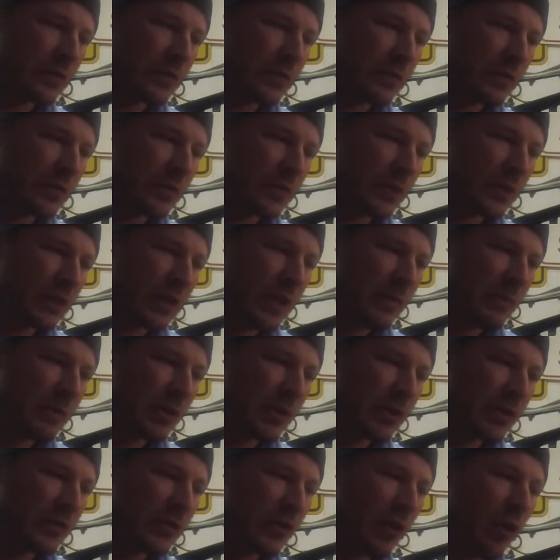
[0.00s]
a
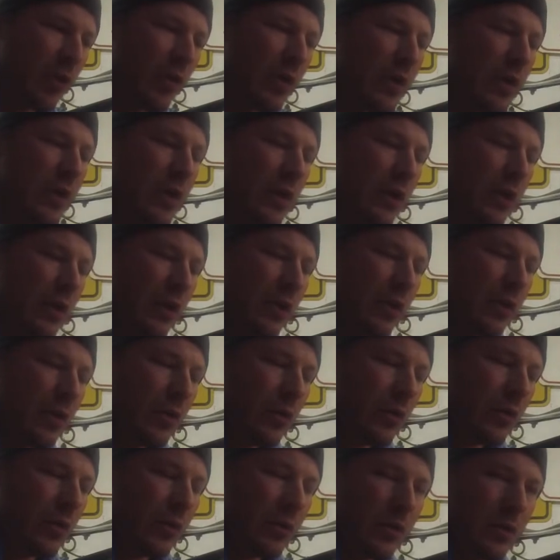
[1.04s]
limiter, so
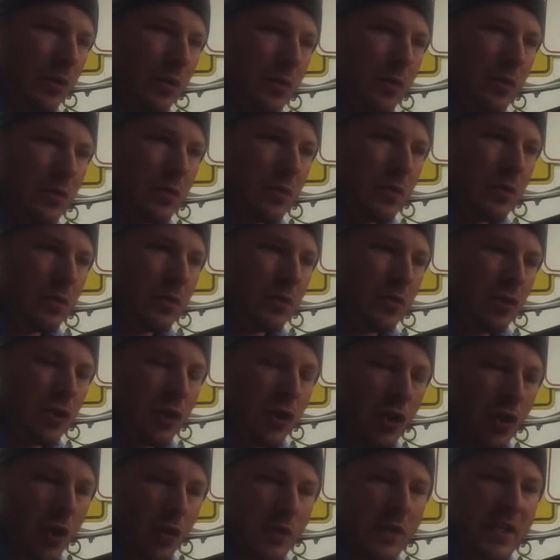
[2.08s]
you
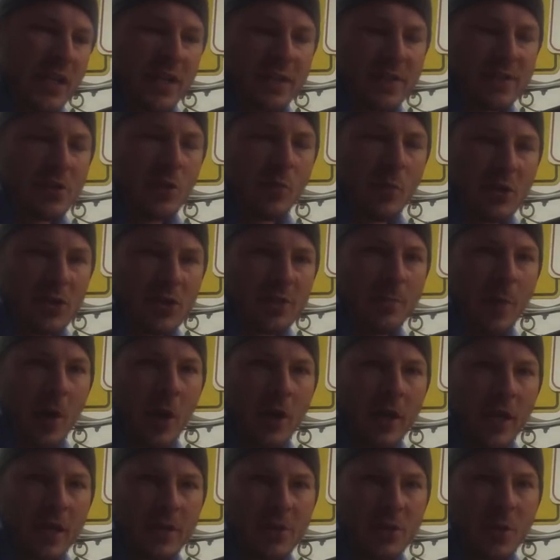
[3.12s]
can only get so much
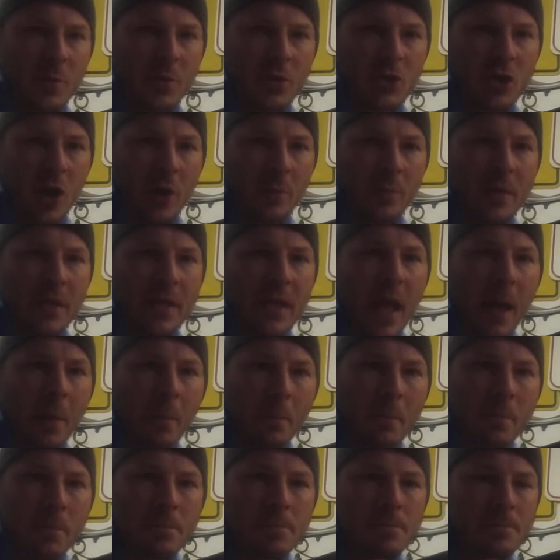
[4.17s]
spark at so much RPM.
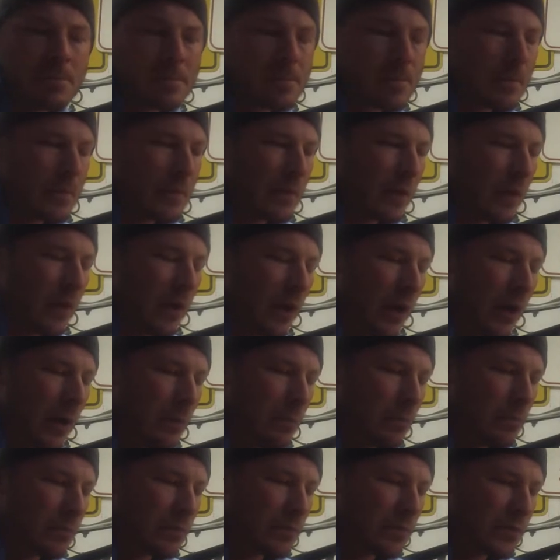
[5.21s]

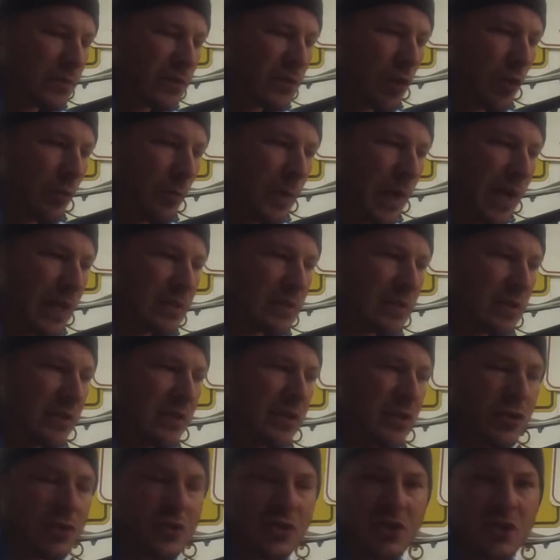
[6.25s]
So basically,
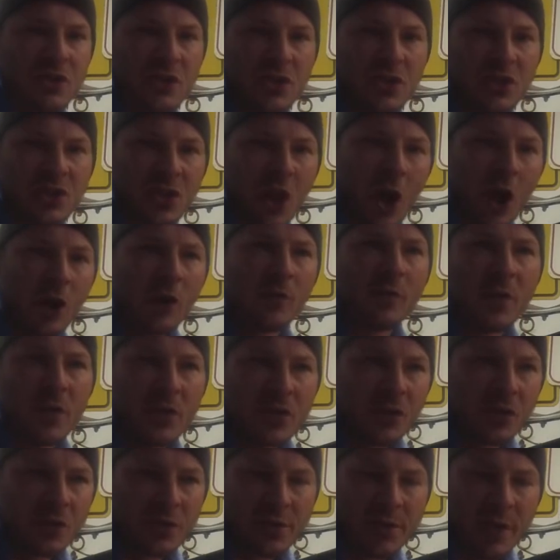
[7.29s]
you're starving
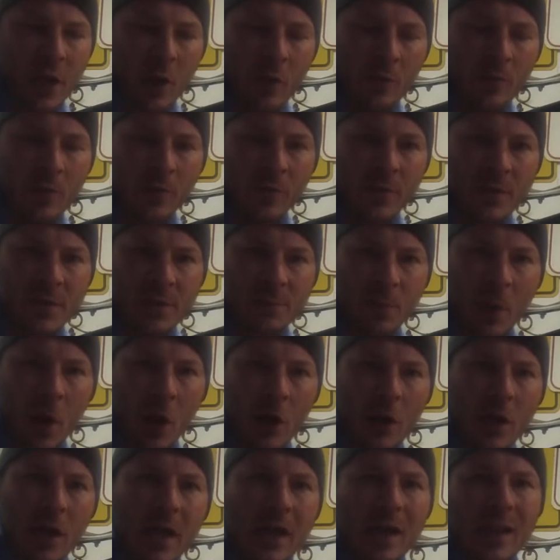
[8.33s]
yourself of the
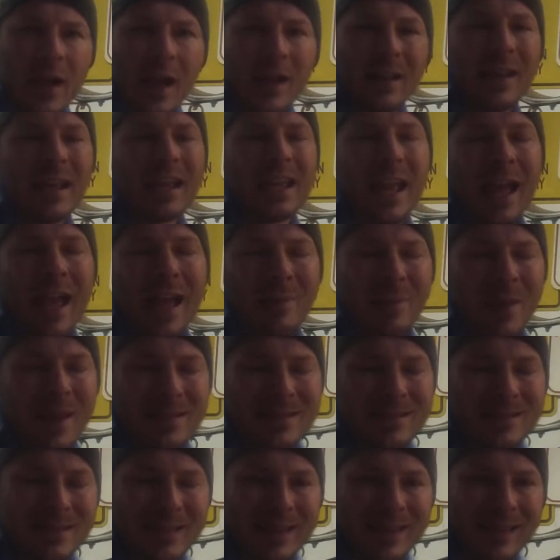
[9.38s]
spark, kind of like a
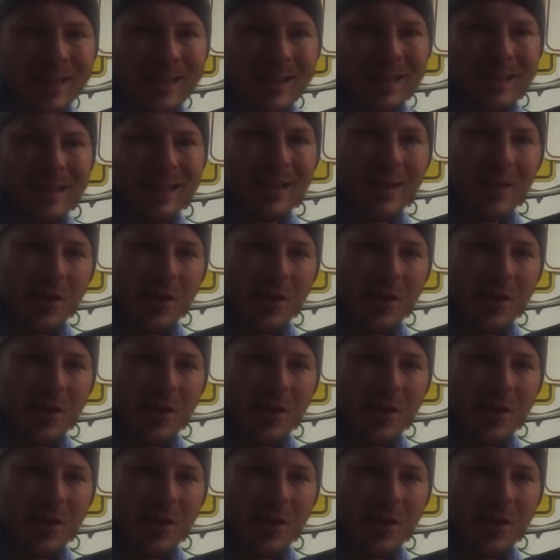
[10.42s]
MSD